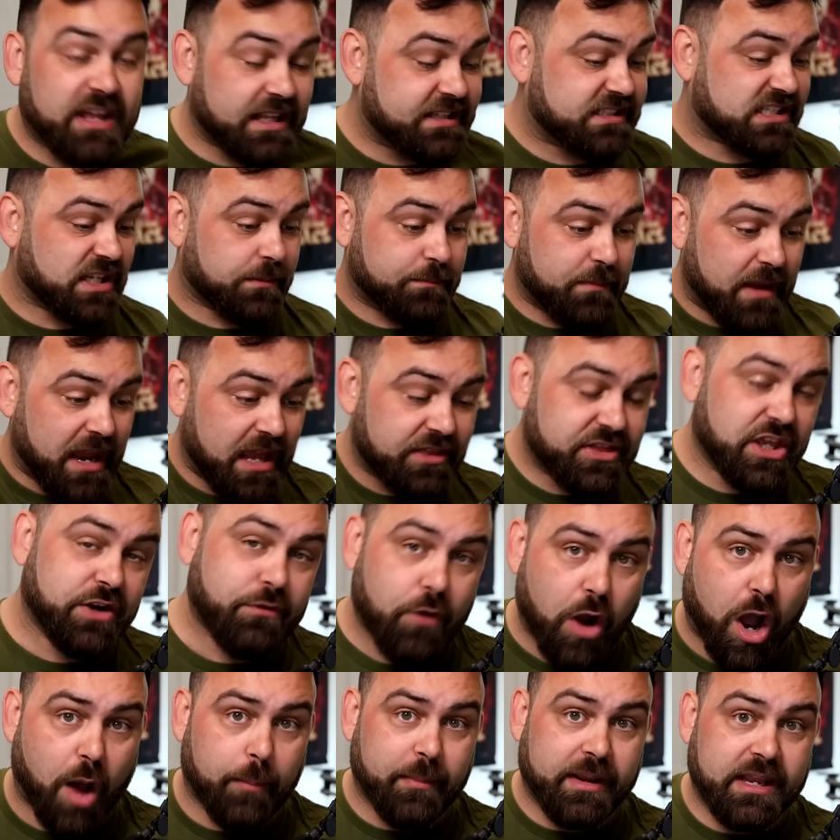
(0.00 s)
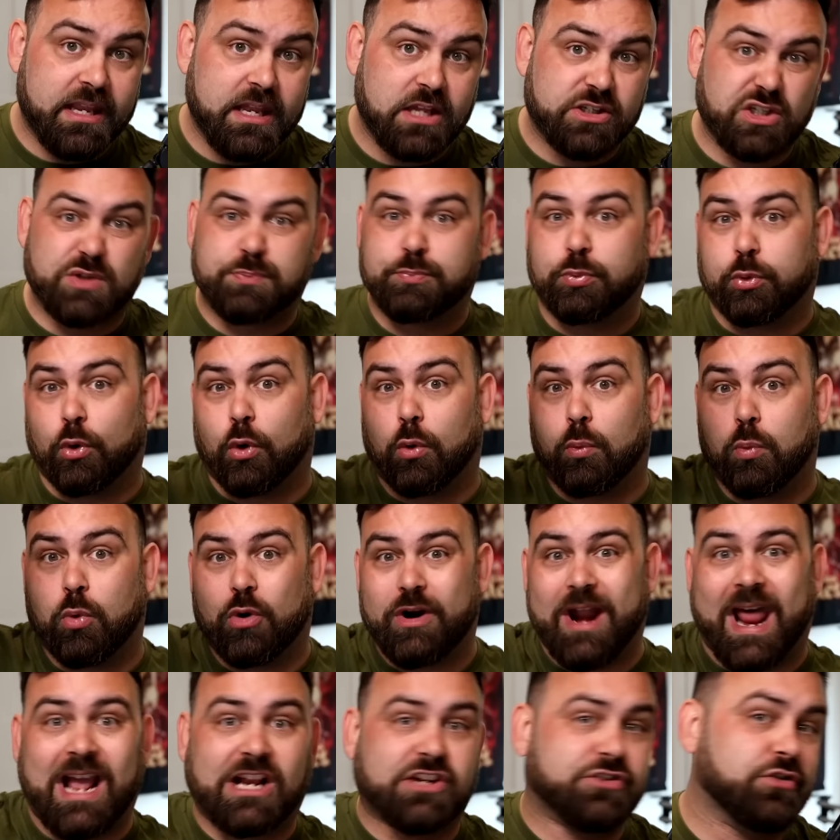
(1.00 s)
they'd submitted their army and just bought
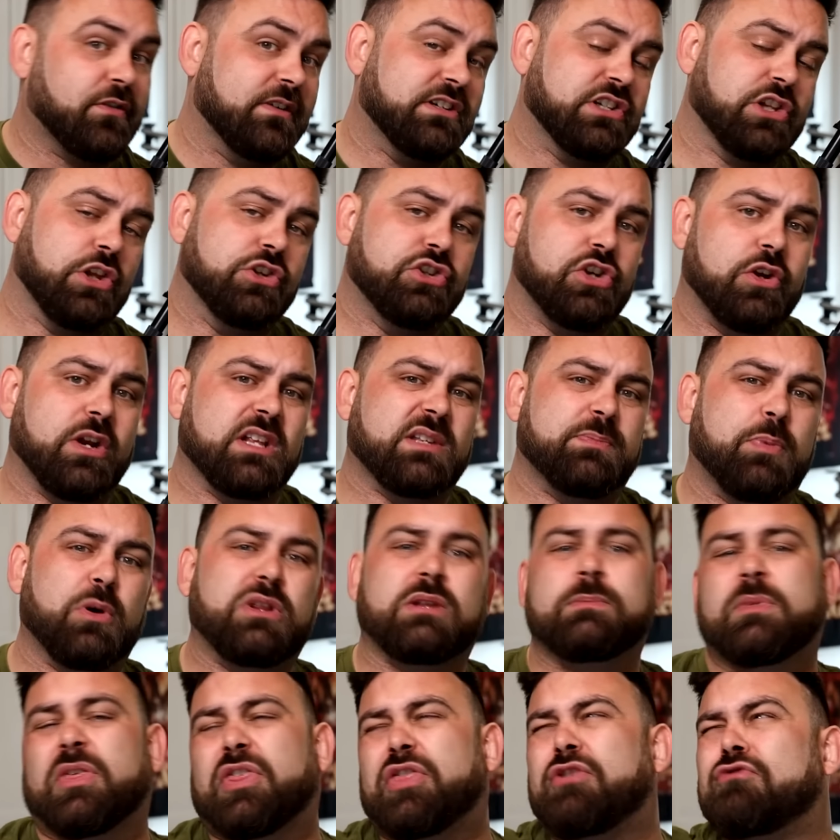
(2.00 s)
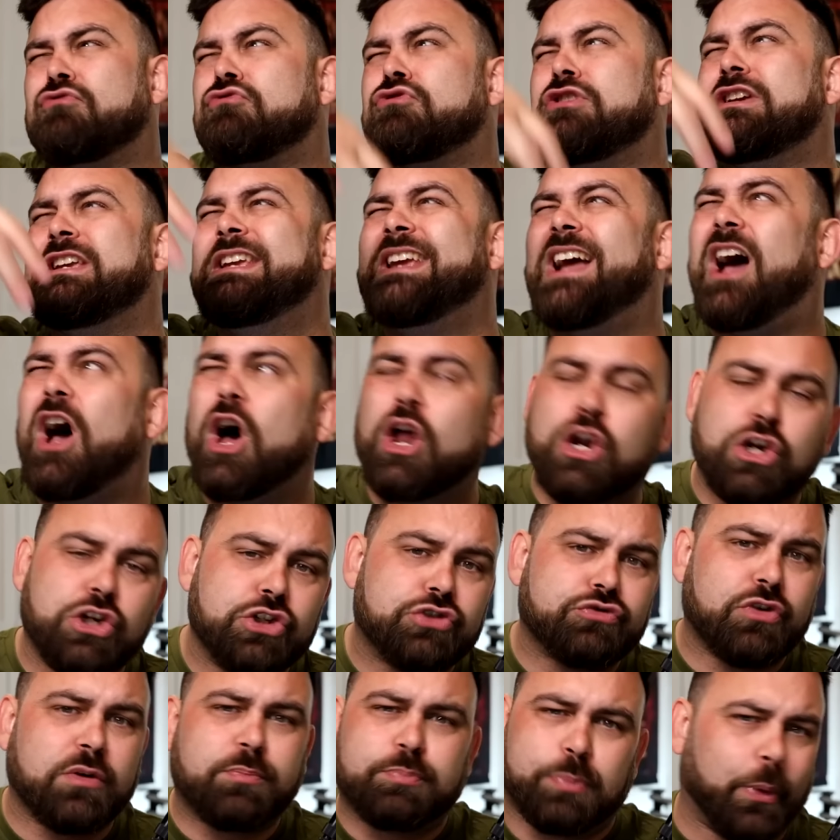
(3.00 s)
one extra of each of those units, put them three
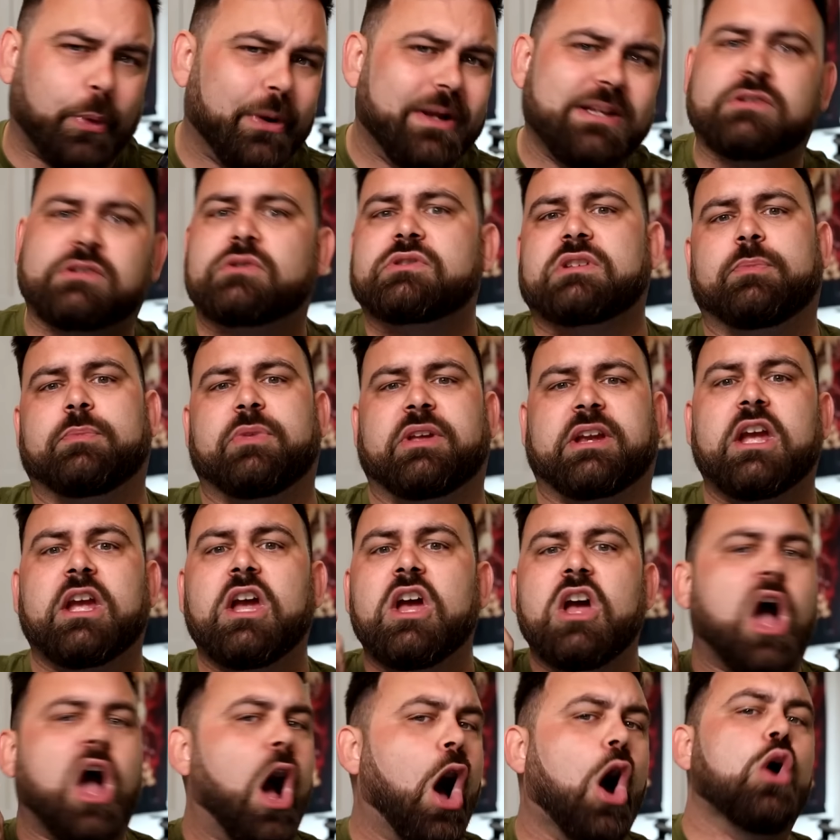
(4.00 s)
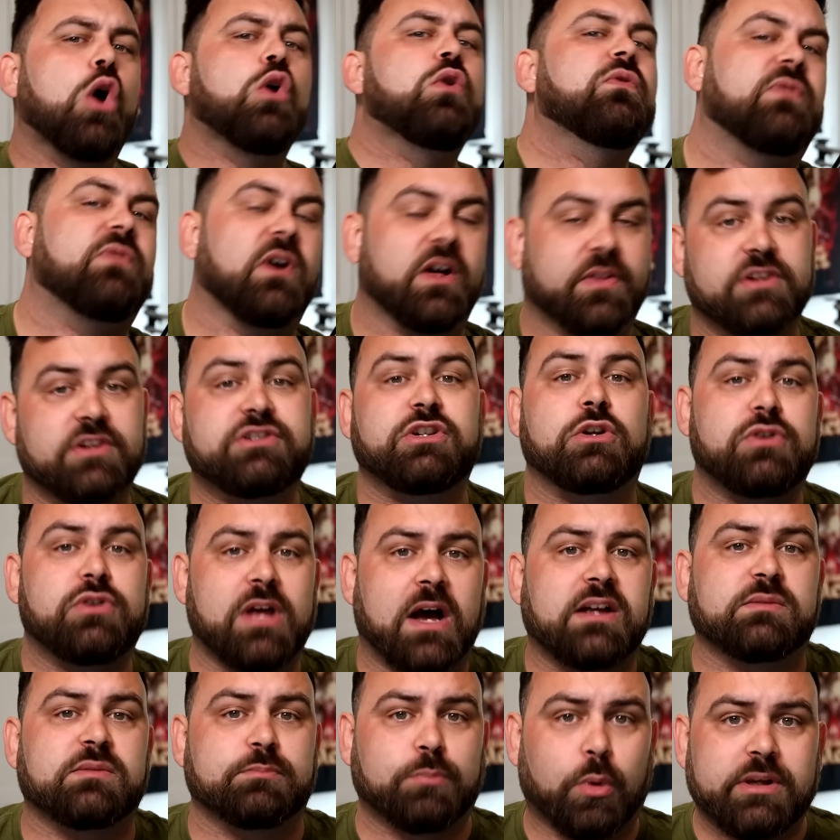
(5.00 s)
hundred points or something over the two
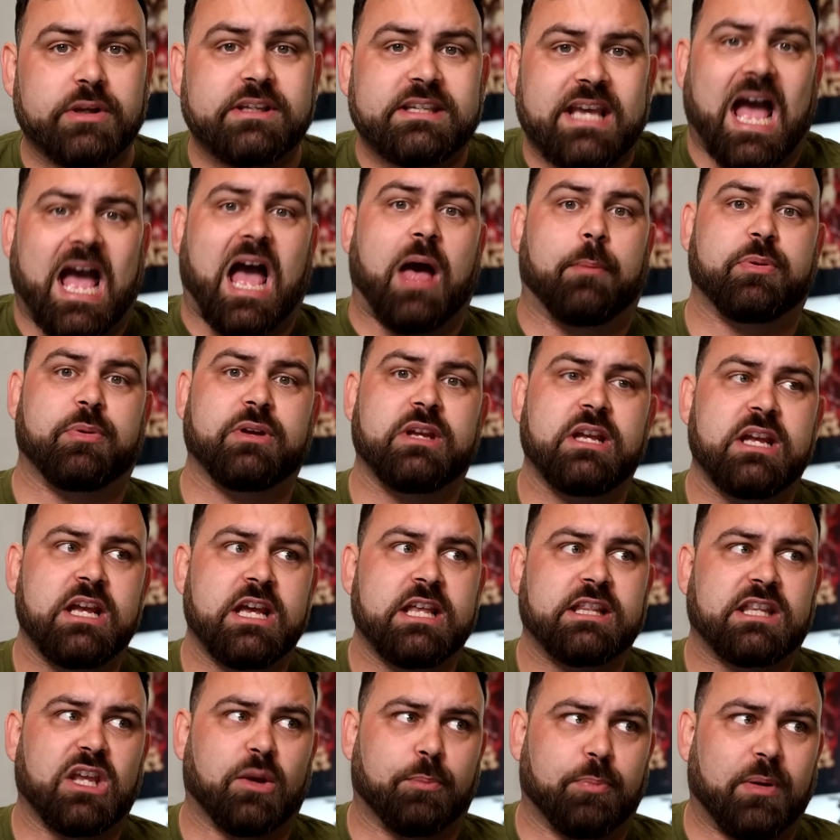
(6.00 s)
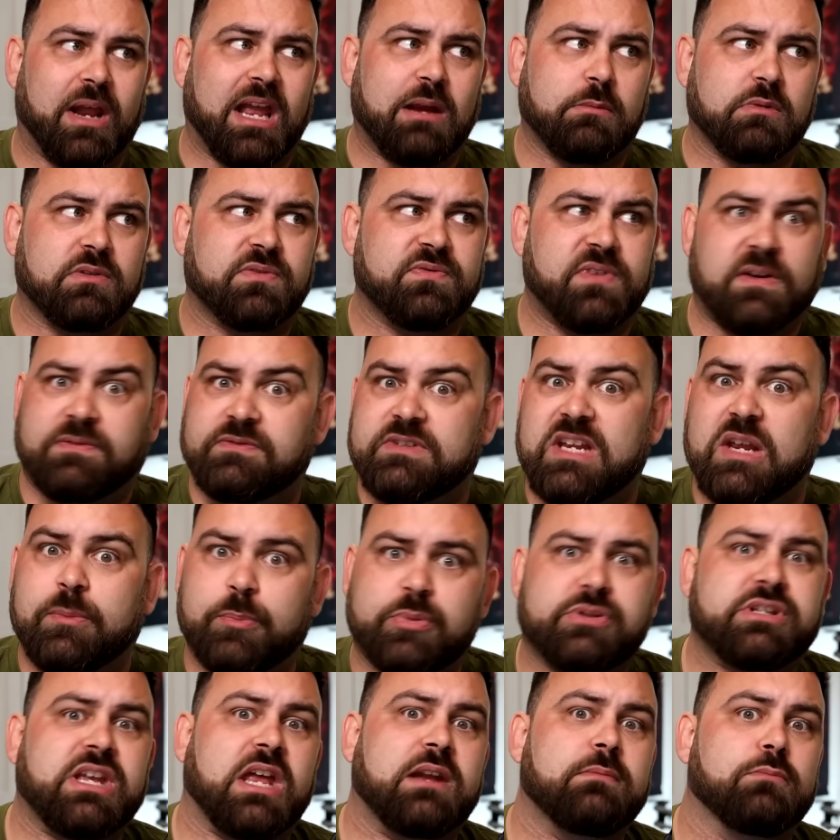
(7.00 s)
thousand point cap. They're playing with fifteen
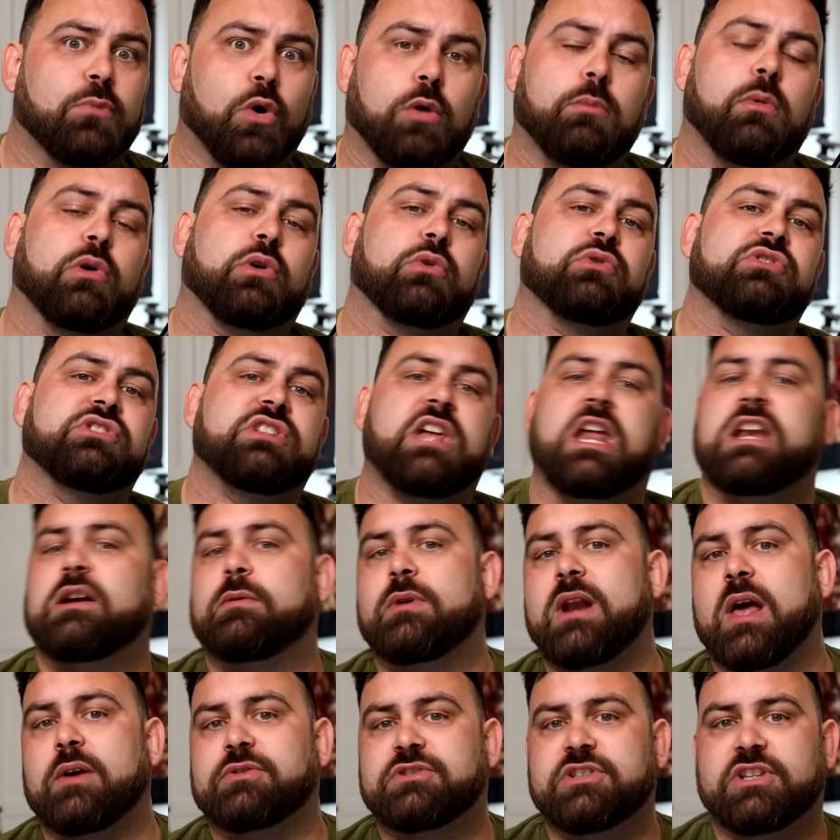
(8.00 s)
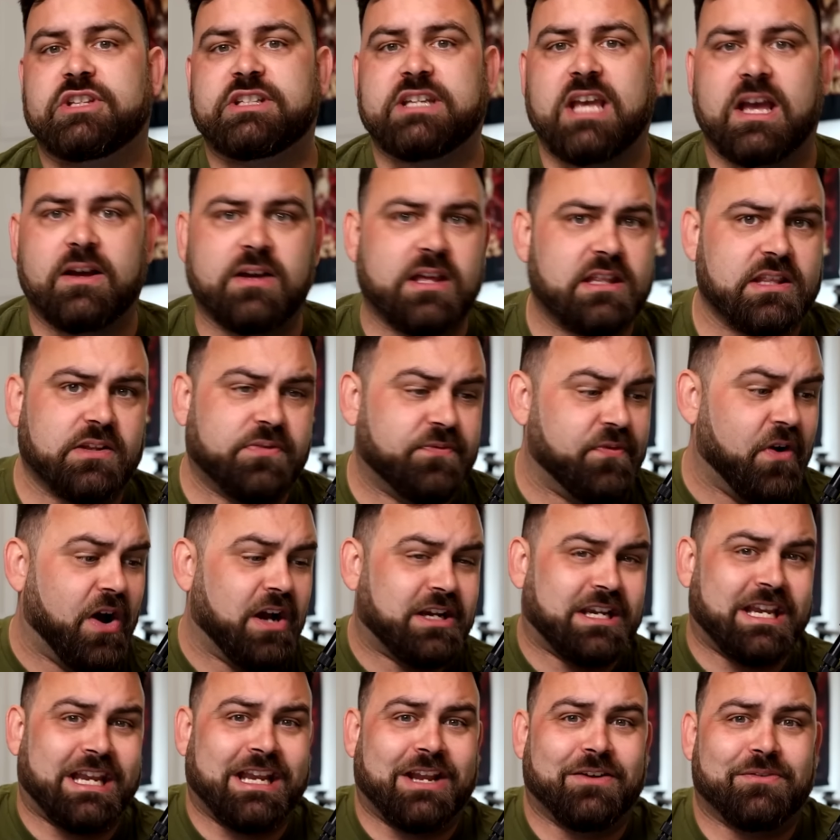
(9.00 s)
percent more models than anyone else at the, at the
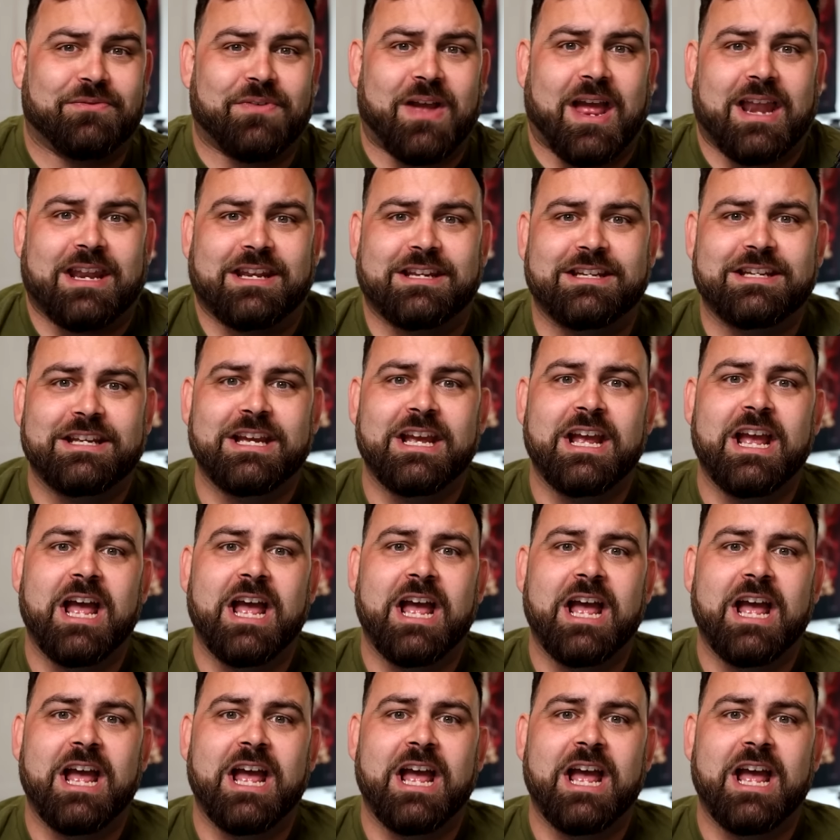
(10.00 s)
fucking event.